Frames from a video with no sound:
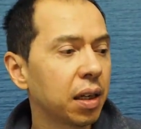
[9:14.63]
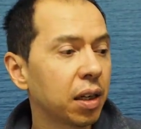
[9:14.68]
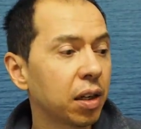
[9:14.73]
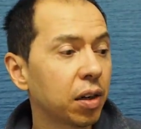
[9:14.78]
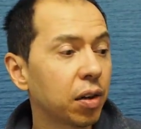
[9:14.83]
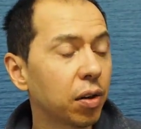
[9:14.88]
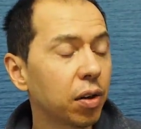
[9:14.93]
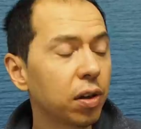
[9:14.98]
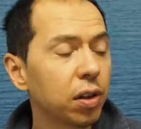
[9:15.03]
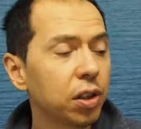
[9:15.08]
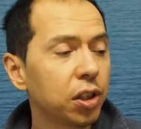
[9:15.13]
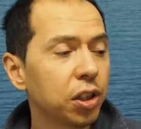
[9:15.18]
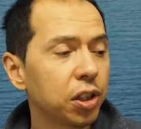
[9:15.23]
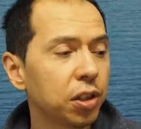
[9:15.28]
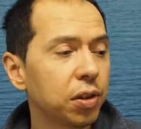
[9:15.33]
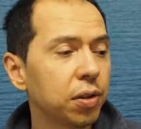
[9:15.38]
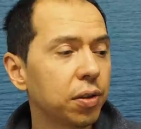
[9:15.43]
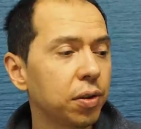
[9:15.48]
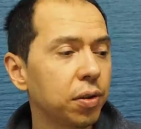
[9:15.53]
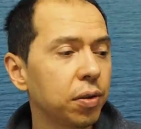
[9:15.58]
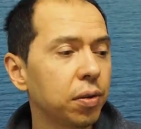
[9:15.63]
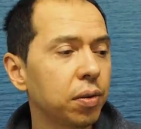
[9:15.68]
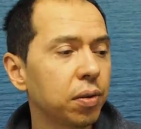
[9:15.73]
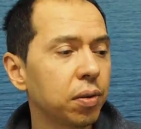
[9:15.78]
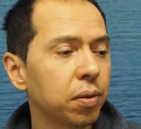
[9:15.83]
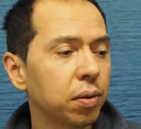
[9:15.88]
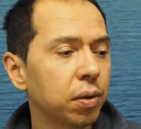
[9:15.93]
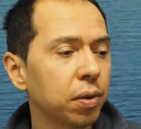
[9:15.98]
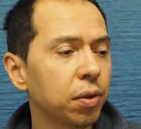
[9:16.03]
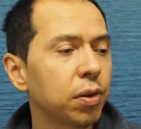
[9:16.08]
coach you
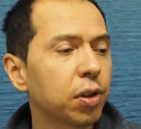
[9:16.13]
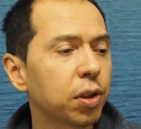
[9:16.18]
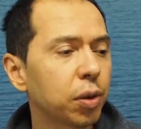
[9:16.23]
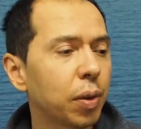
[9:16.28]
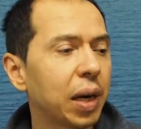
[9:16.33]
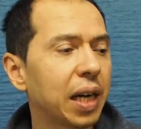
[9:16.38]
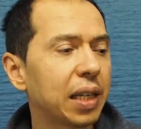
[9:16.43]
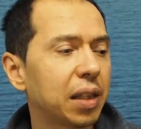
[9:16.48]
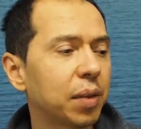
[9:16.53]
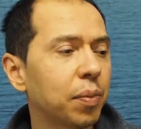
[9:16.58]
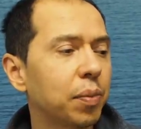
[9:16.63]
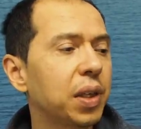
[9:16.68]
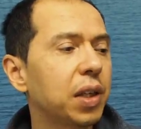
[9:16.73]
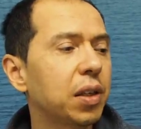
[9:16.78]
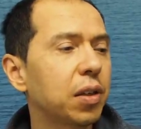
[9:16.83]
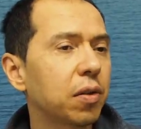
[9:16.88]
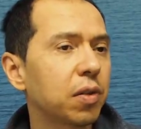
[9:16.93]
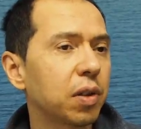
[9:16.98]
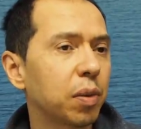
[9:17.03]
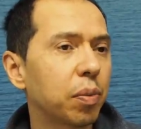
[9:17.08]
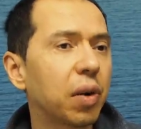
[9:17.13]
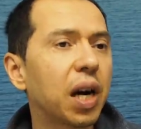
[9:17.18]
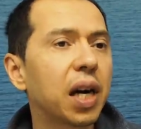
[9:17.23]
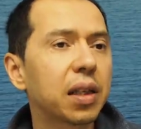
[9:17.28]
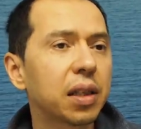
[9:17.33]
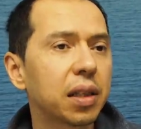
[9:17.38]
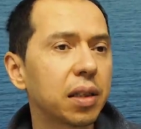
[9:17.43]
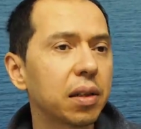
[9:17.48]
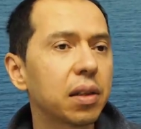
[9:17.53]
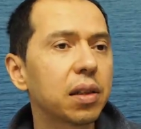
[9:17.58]
lose quite a bit of the
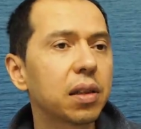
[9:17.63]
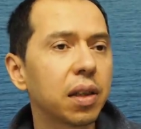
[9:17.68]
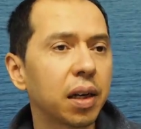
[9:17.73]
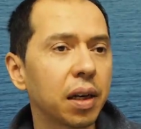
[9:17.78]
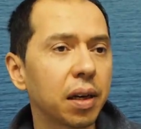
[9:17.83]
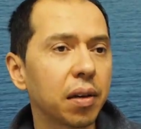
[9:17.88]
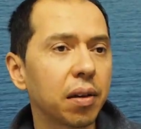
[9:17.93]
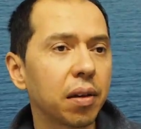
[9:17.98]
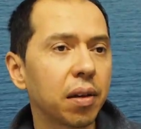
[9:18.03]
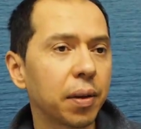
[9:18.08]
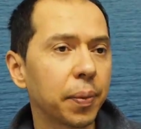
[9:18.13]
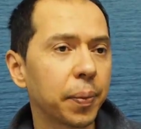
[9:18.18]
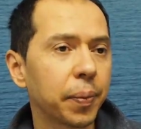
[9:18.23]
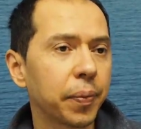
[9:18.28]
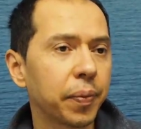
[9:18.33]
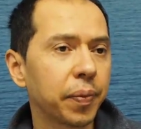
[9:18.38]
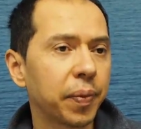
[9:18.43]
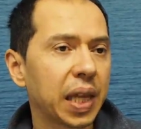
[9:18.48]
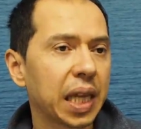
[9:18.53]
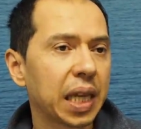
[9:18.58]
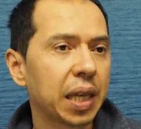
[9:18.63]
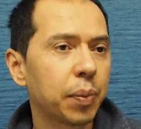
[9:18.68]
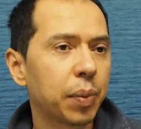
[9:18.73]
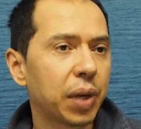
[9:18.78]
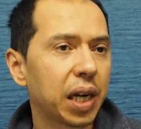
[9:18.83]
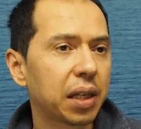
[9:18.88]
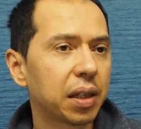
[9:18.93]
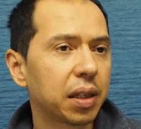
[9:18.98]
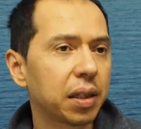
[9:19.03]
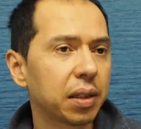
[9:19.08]
practical strength yeah.
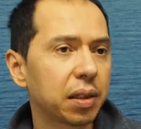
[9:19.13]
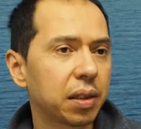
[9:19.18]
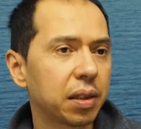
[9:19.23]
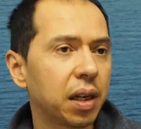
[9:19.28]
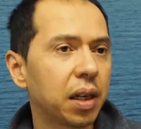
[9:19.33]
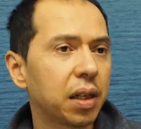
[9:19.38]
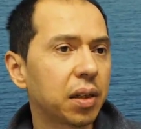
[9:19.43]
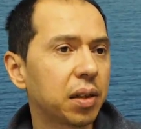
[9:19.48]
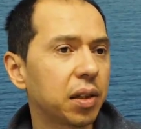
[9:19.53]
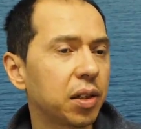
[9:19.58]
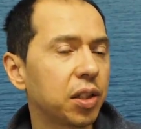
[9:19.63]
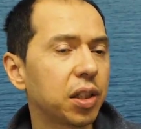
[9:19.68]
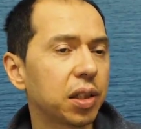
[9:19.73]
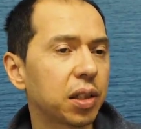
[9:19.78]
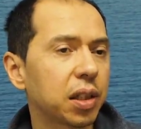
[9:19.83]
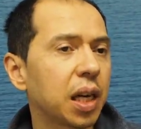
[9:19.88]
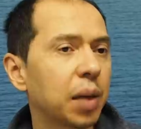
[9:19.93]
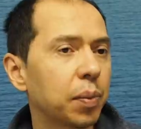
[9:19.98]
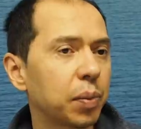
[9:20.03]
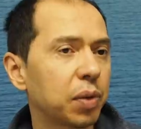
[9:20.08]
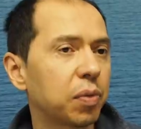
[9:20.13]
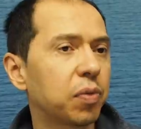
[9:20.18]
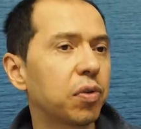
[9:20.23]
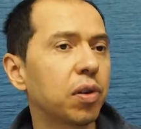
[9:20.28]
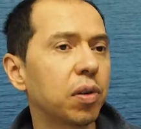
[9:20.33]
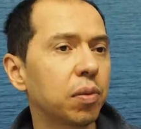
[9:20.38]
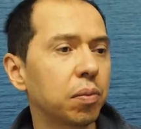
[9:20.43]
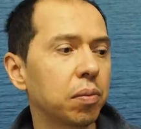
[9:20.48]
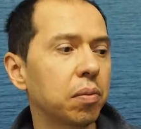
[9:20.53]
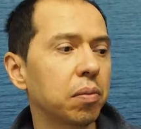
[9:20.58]
practical strength that just comes
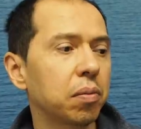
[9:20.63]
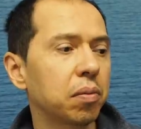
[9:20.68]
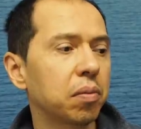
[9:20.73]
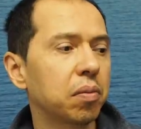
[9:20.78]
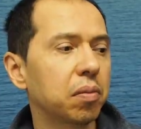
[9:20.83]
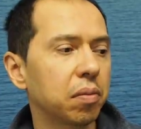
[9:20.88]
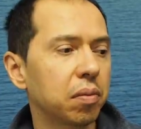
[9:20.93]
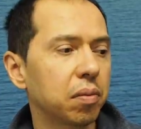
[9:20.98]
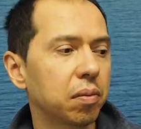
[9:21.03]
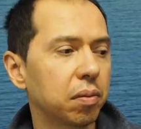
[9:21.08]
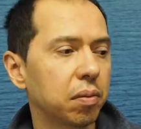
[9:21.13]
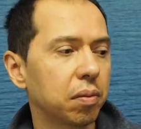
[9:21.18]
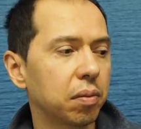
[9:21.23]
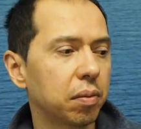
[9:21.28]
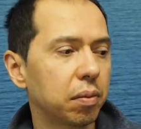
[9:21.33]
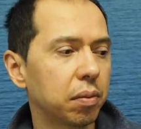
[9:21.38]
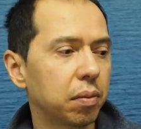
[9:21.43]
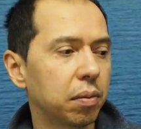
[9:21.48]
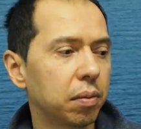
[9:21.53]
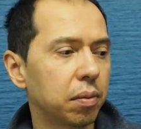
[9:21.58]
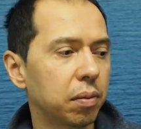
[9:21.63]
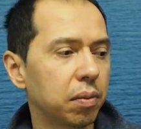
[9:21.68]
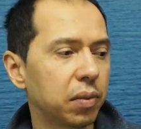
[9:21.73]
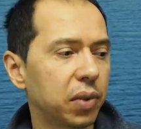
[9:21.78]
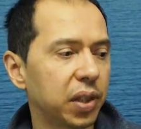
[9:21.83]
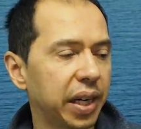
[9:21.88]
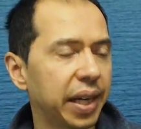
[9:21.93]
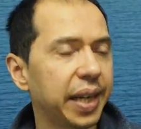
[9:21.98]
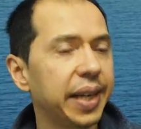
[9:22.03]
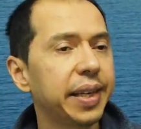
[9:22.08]
from
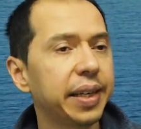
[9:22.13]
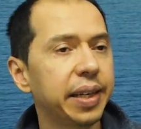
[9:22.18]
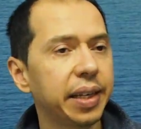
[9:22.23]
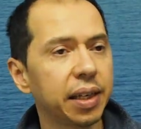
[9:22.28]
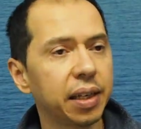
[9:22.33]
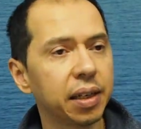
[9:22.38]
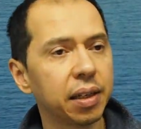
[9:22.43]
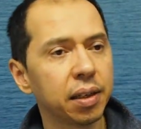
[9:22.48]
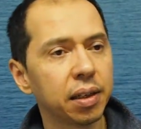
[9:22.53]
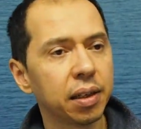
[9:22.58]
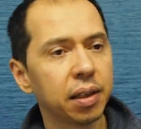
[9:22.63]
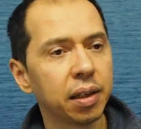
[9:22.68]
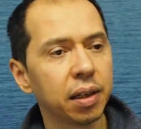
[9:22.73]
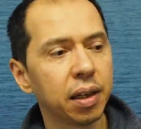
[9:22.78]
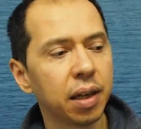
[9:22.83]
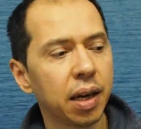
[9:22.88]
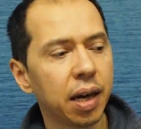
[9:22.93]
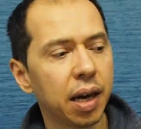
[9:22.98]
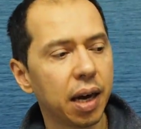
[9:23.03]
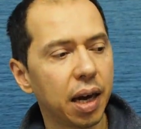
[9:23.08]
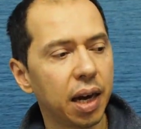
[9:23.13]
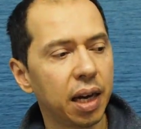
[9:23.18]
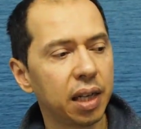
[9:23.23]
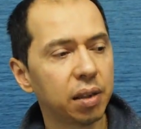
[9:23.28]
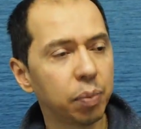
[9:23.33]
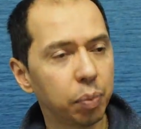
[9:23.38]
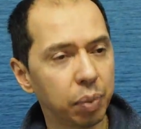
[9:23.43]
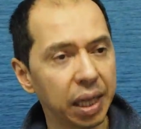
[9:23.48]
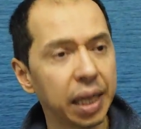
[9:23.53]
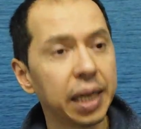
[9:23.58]
training, and
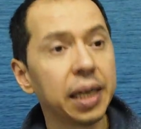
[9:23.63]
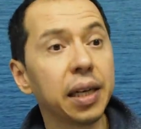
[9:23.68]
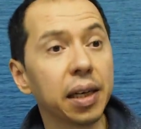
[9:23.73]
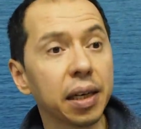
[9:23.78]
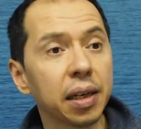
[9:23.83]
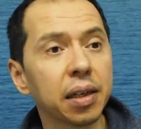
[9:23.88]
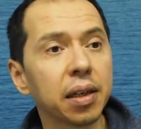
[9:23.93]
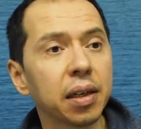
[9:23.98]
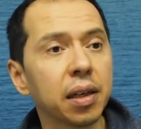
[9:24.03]
playing.